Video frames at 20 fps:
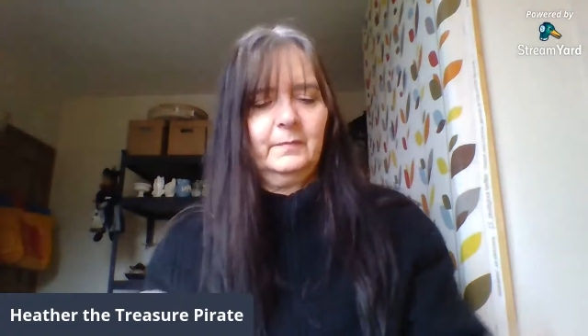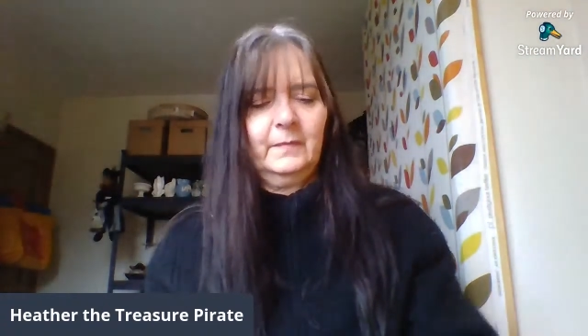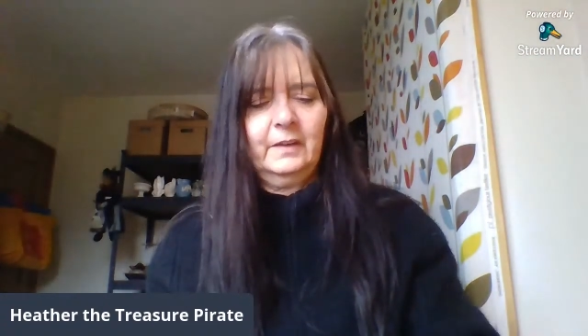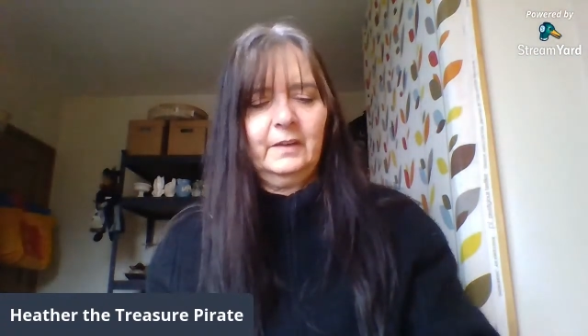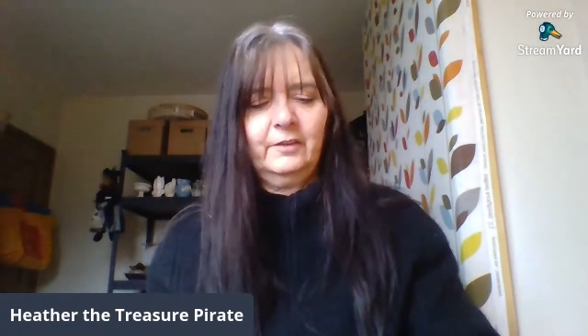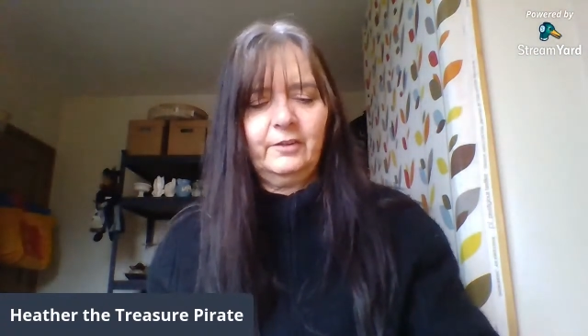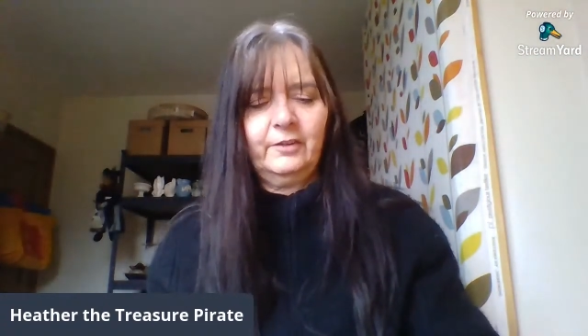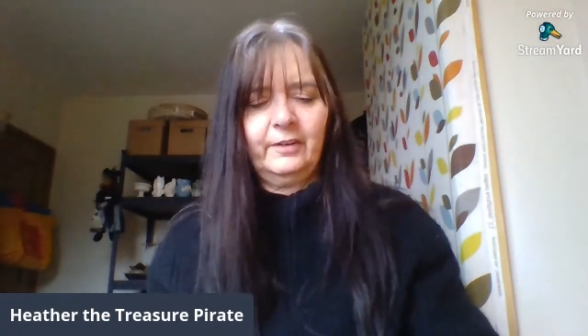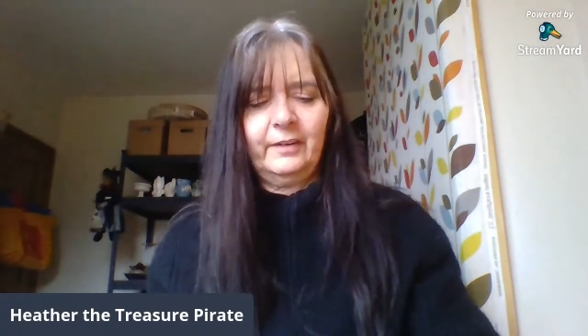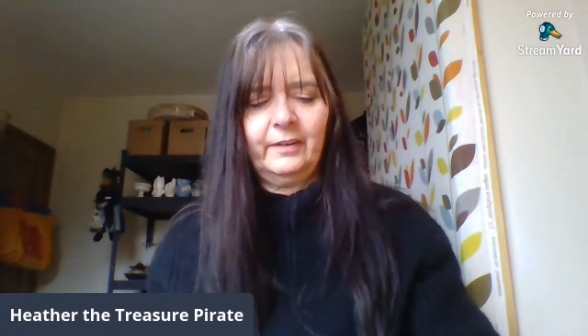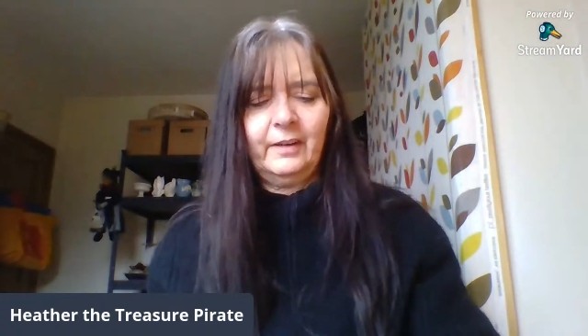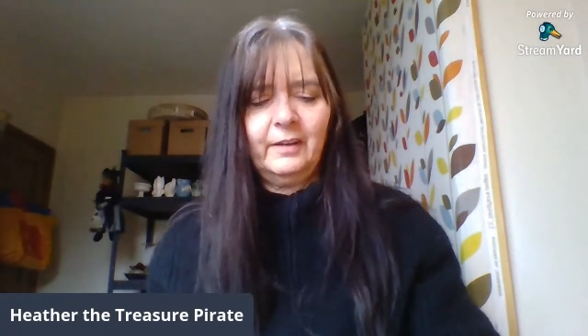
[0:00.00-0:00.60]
Interesting.